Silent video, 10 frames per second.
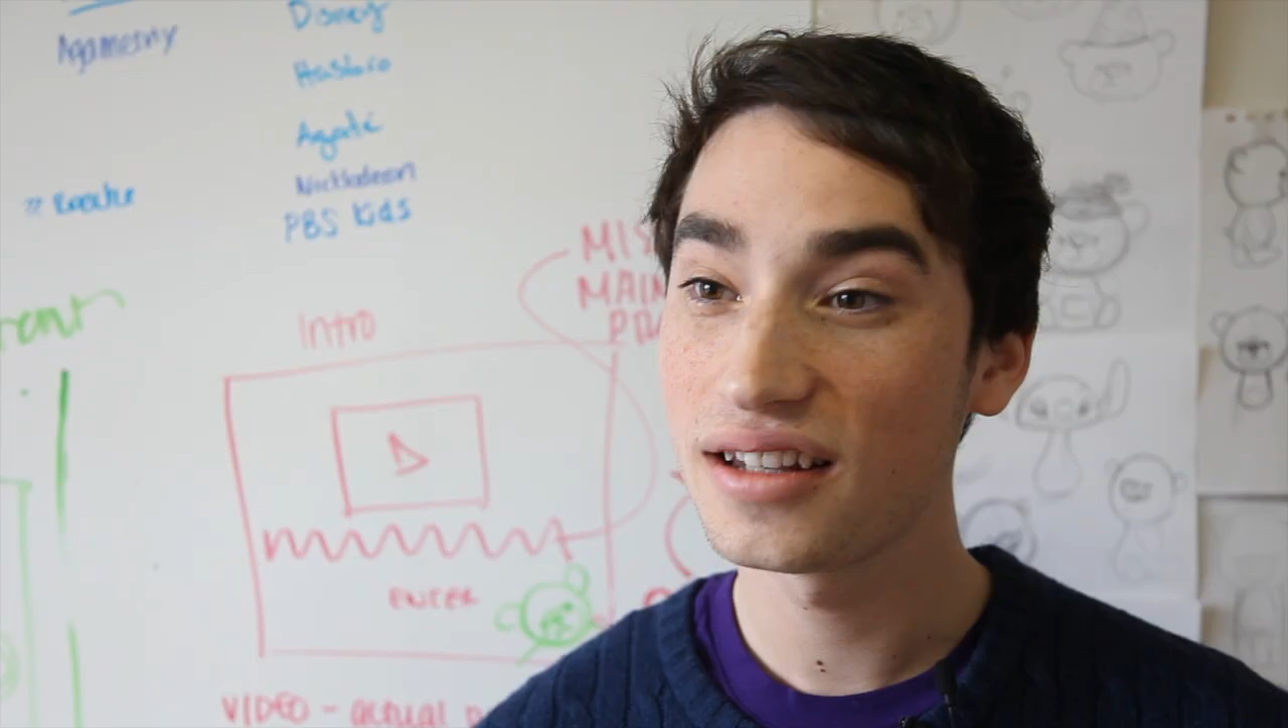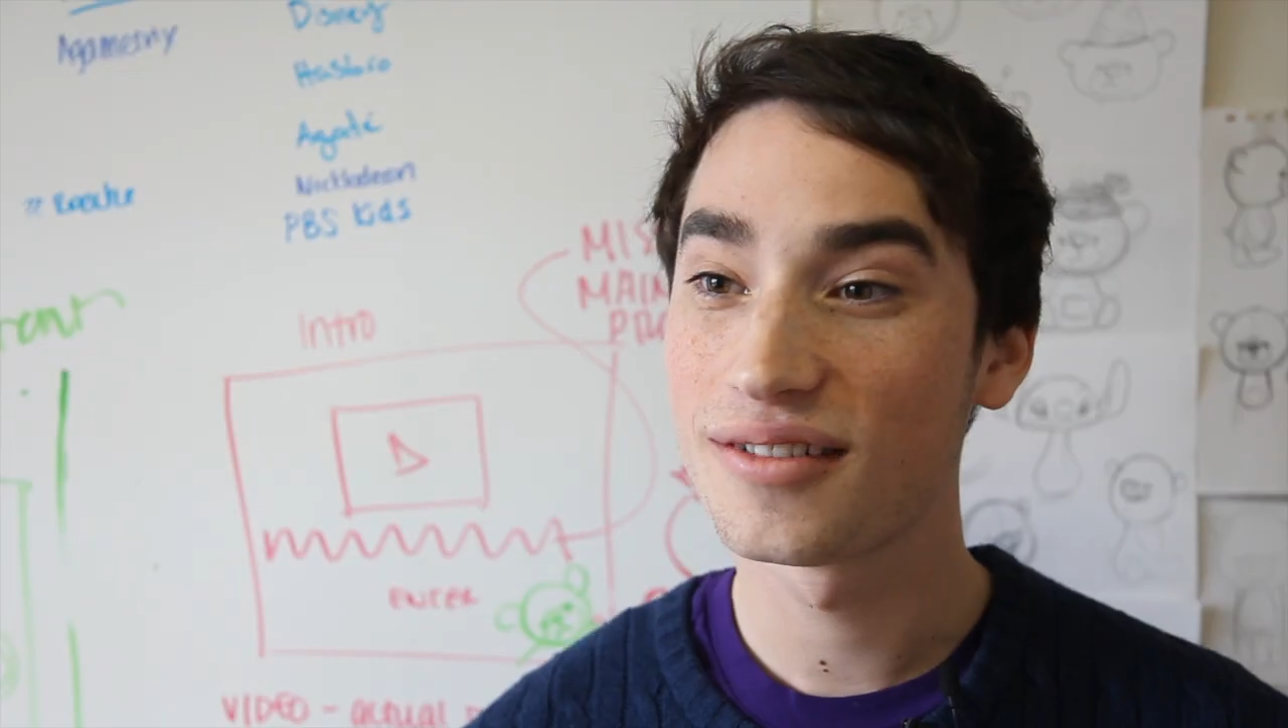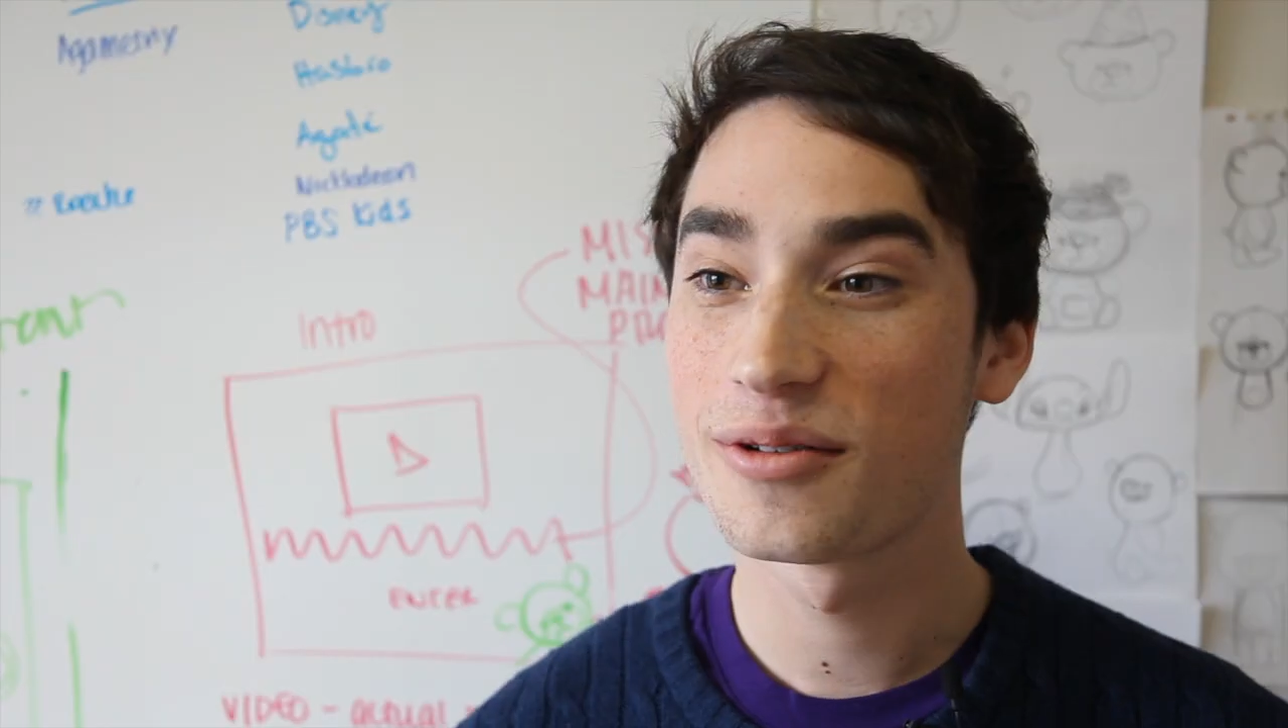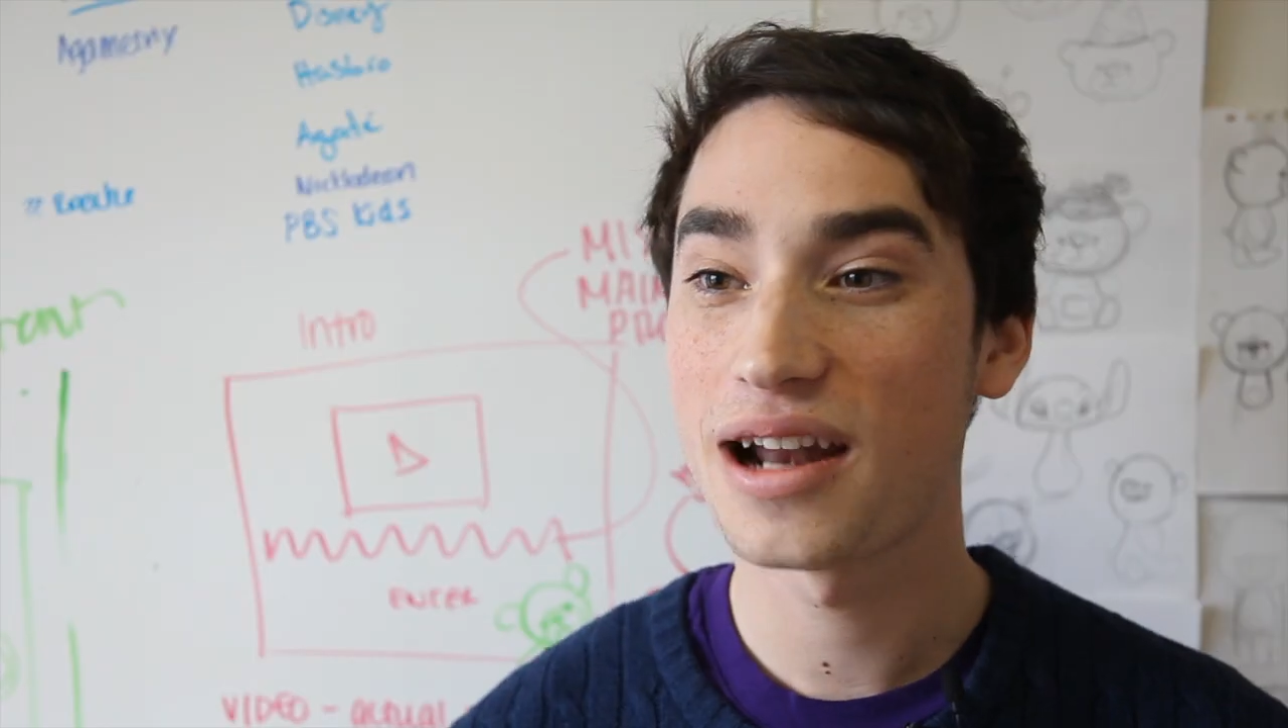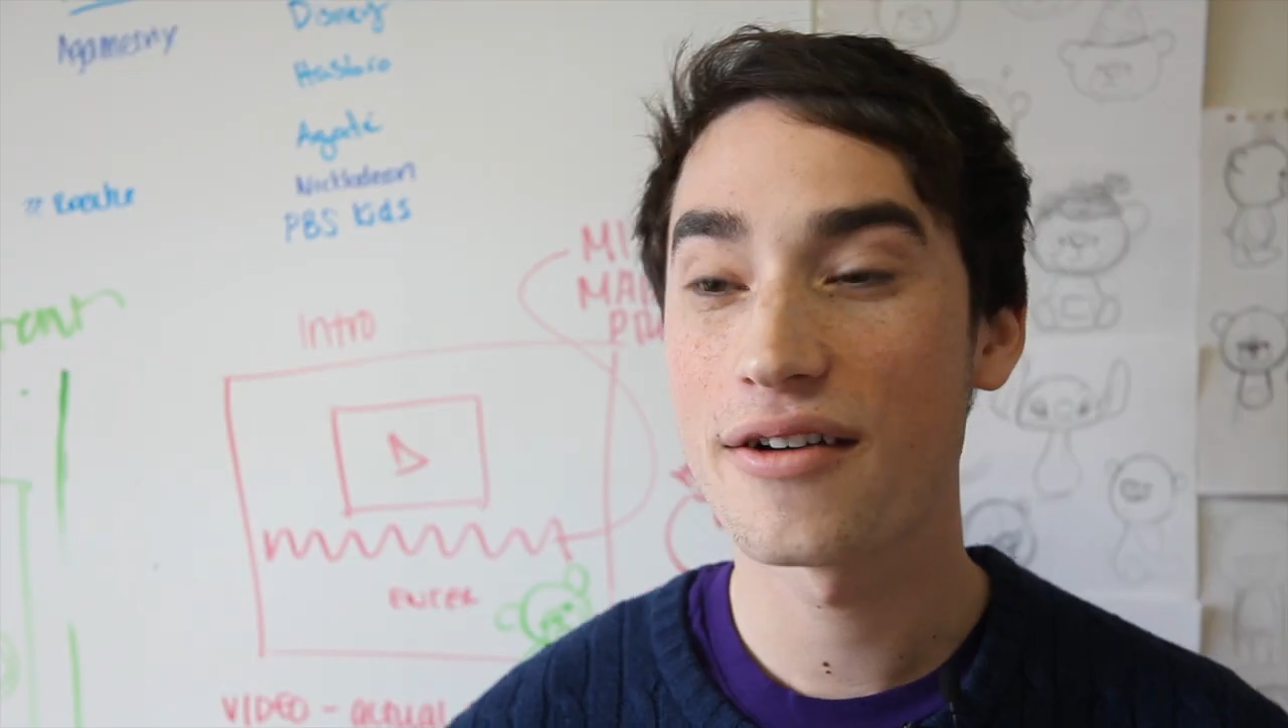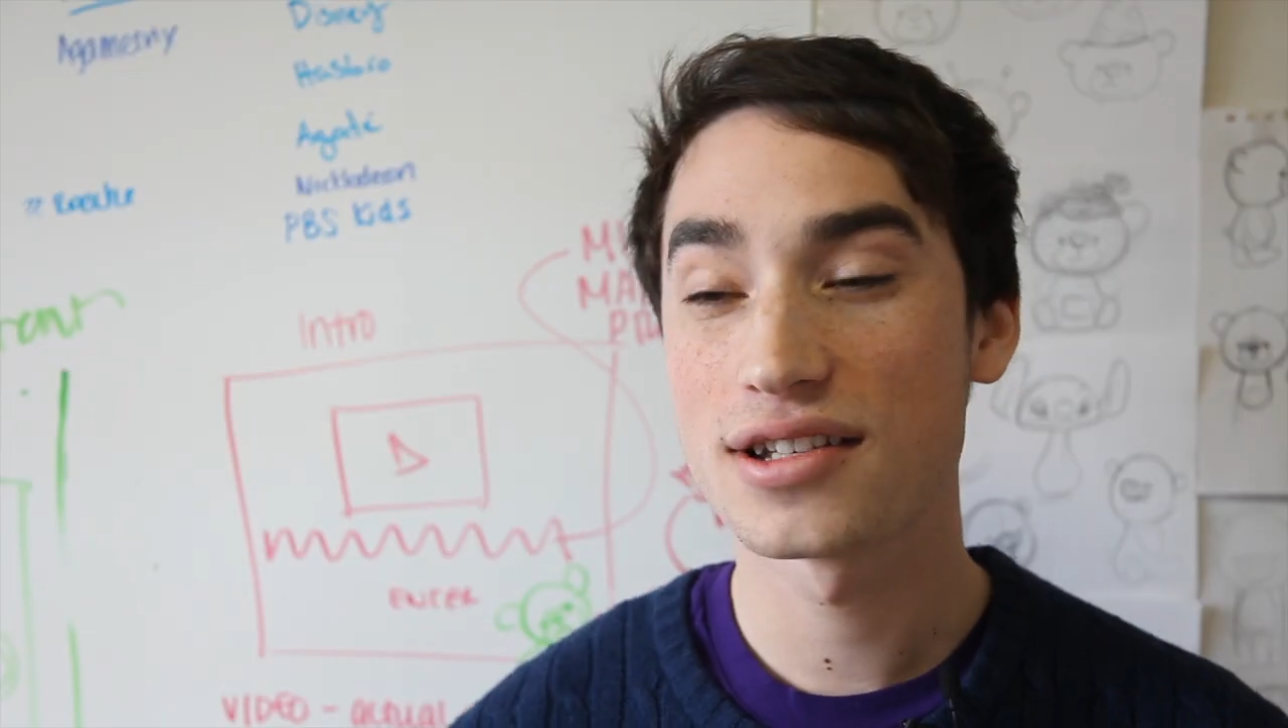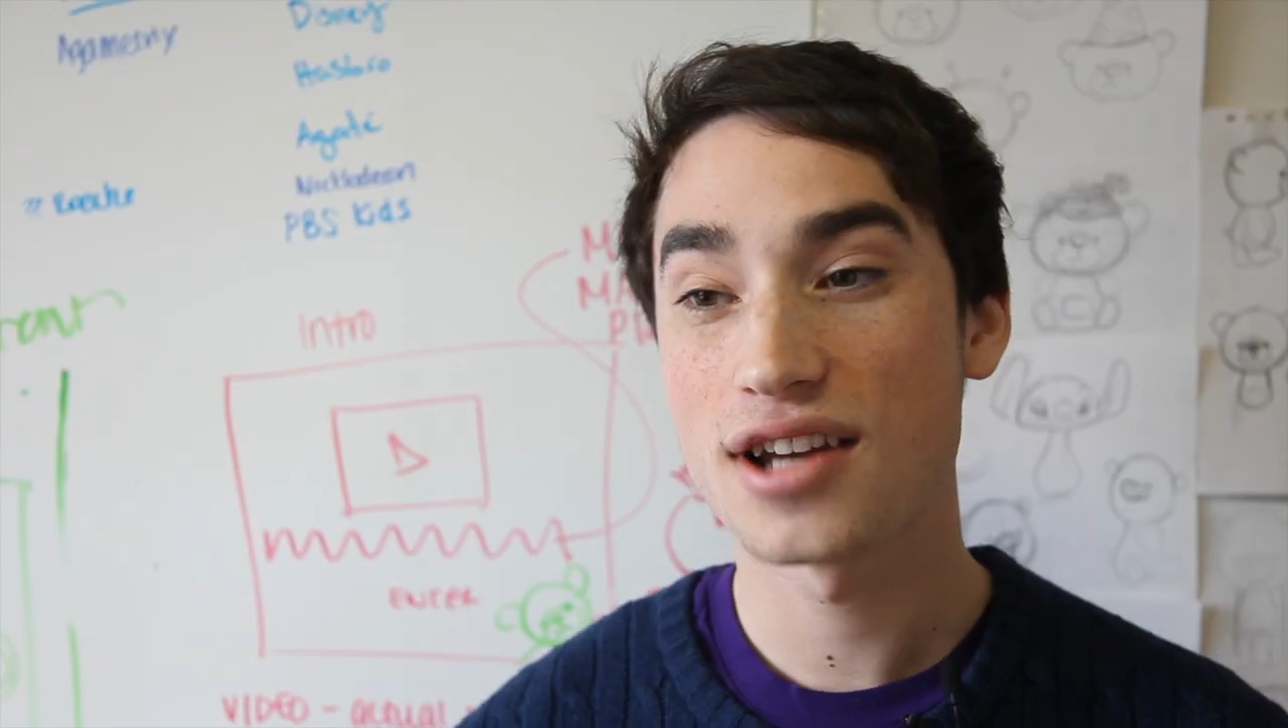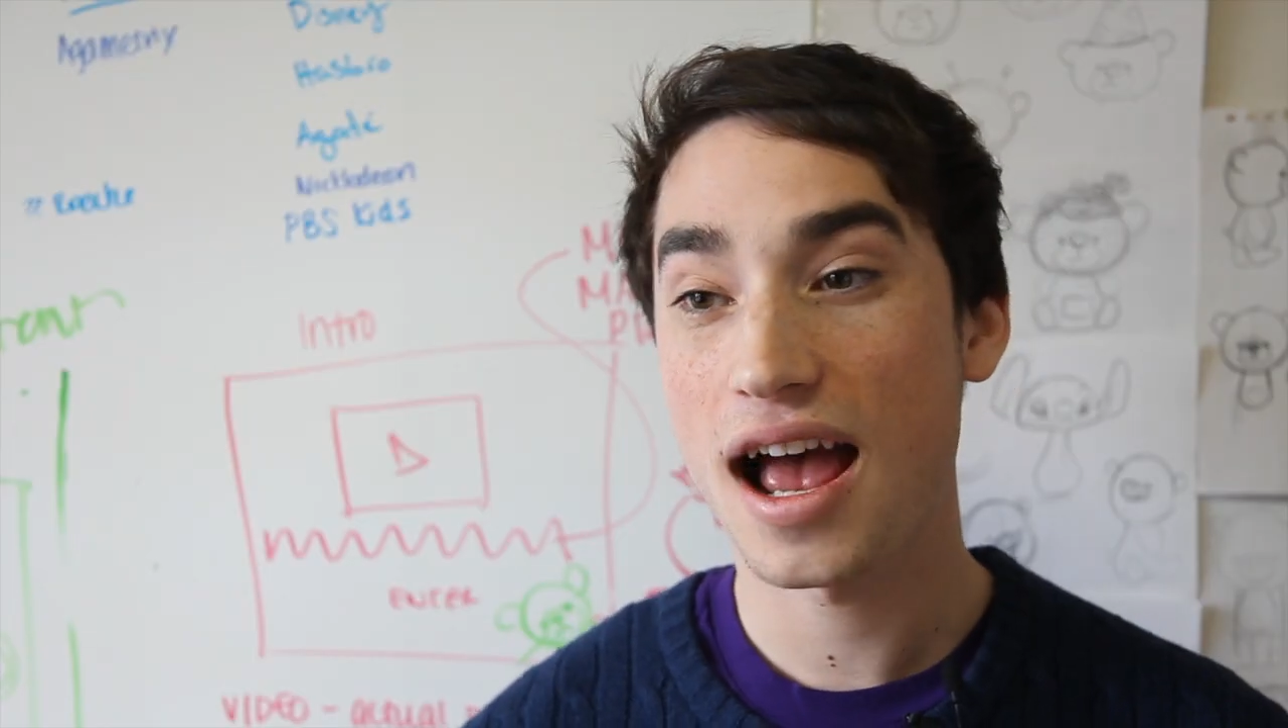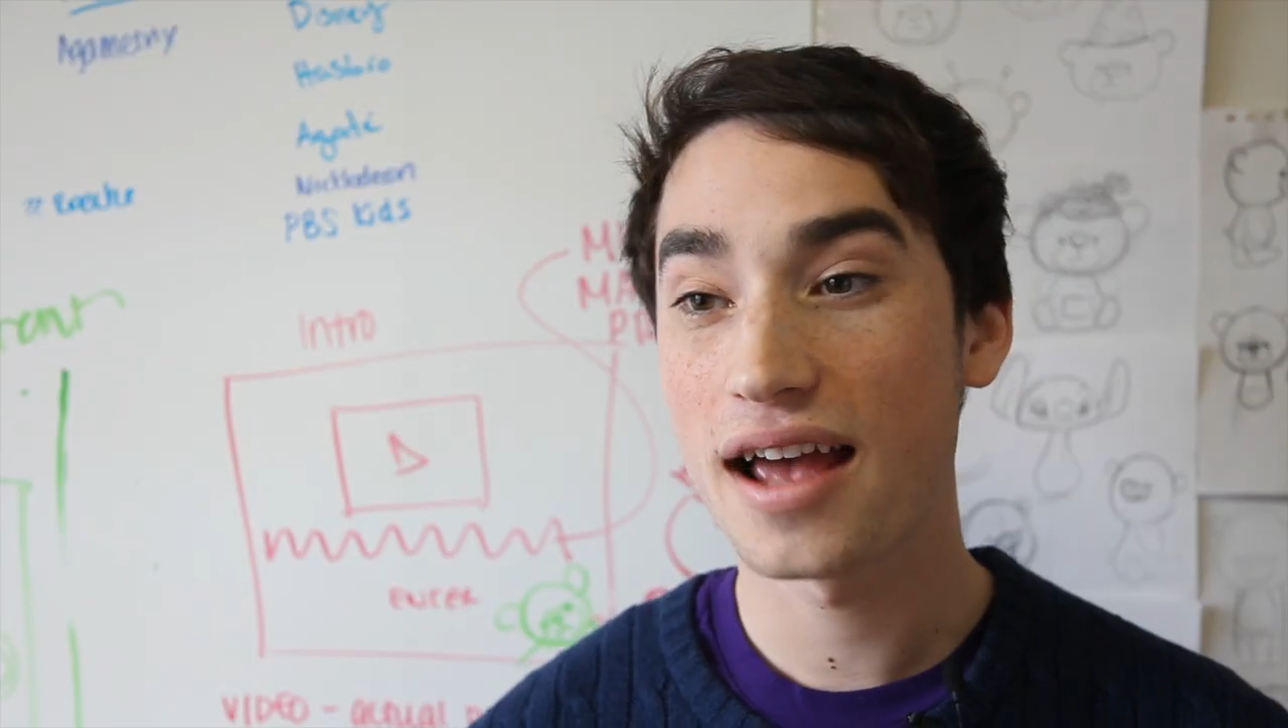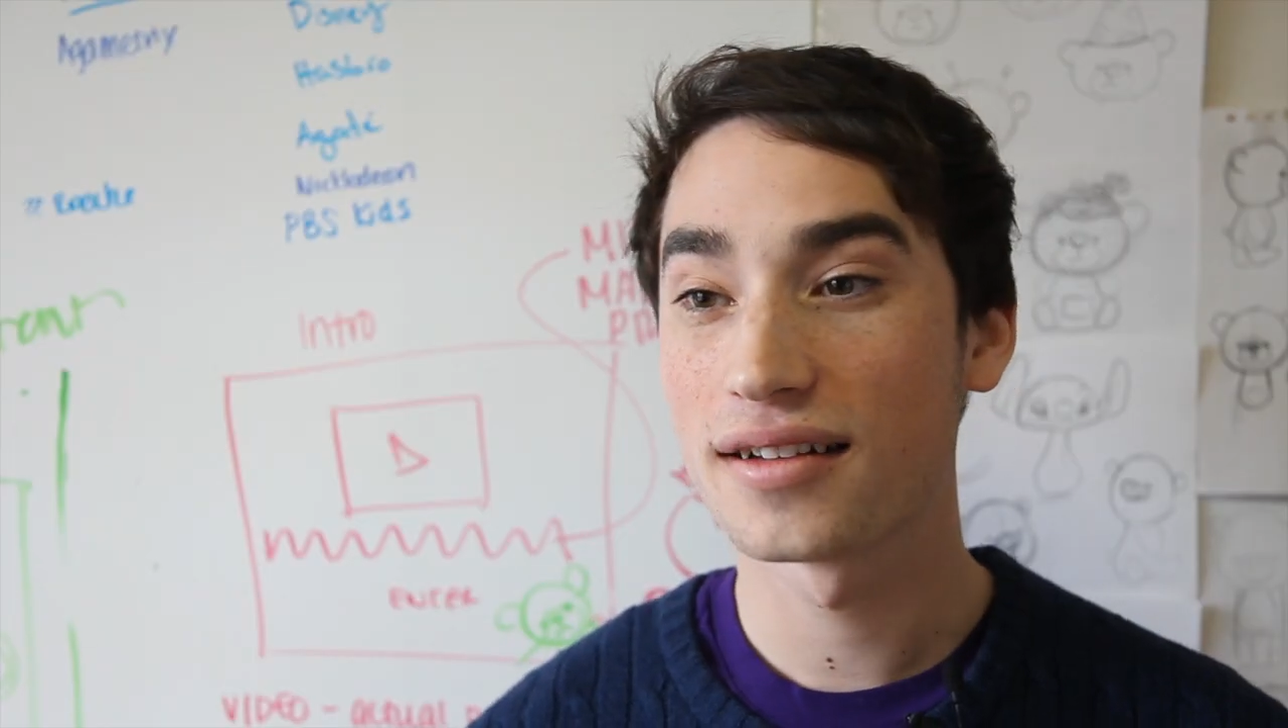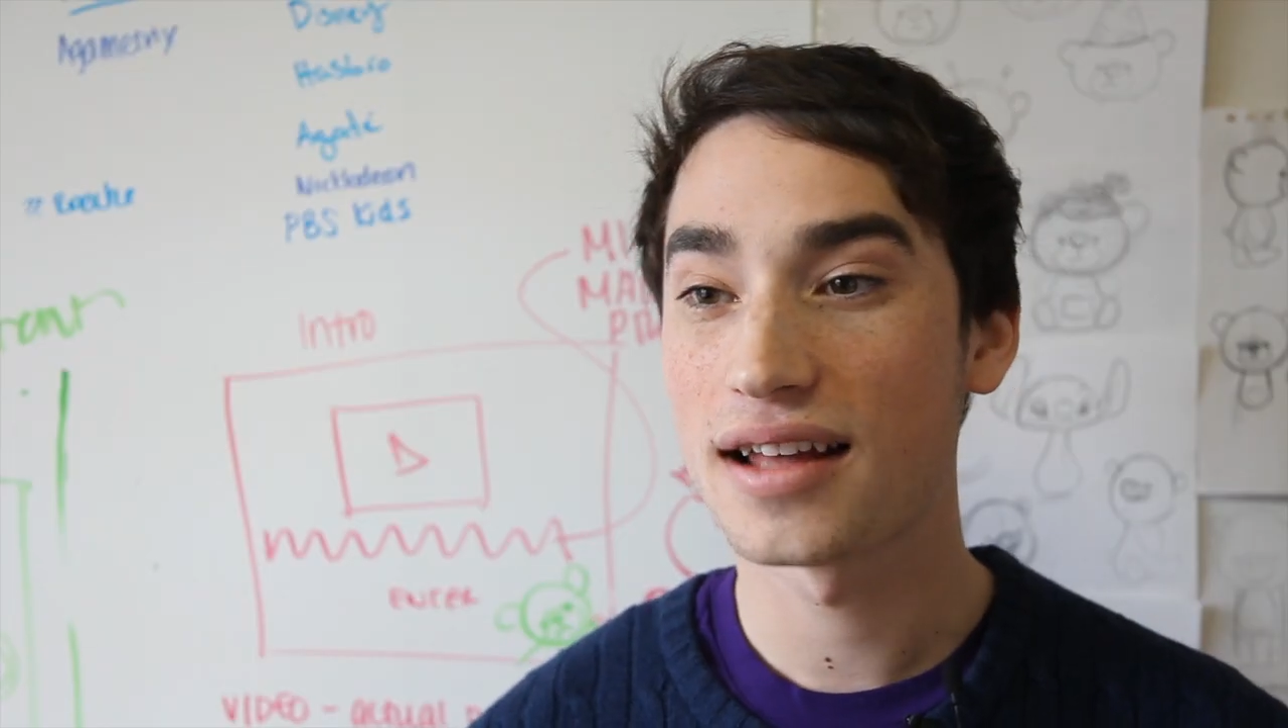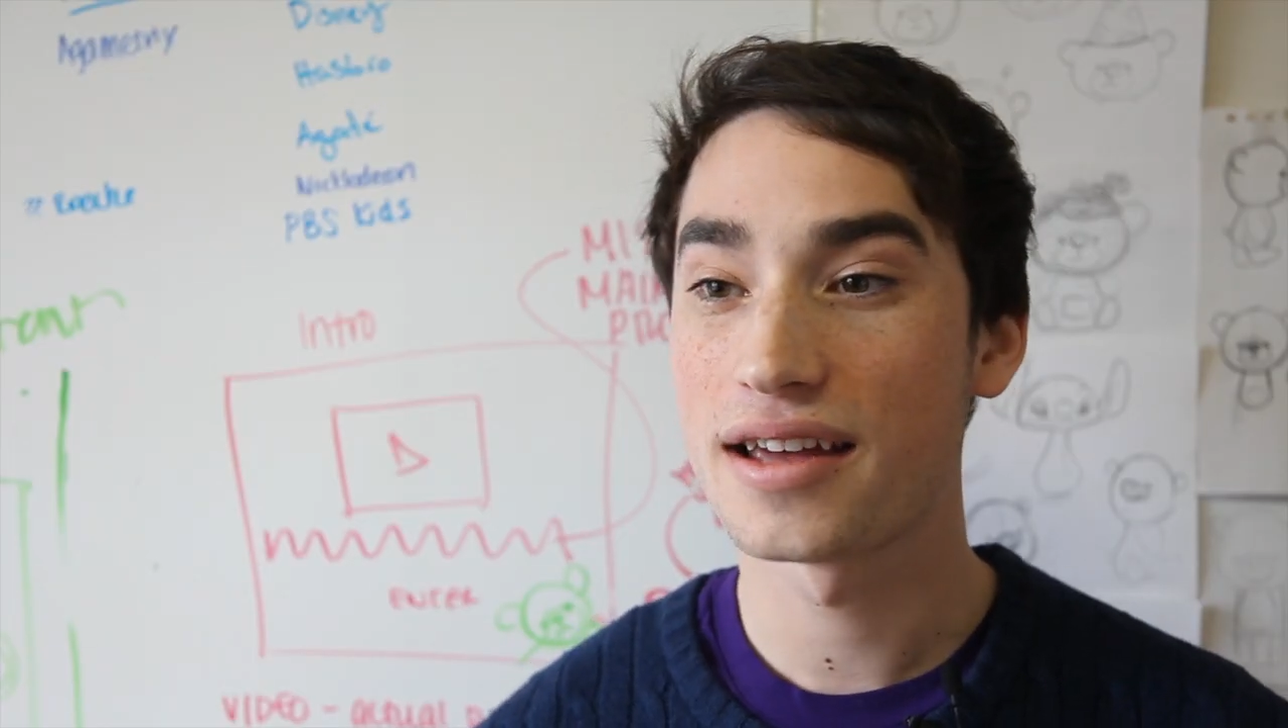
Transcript: When I was a child,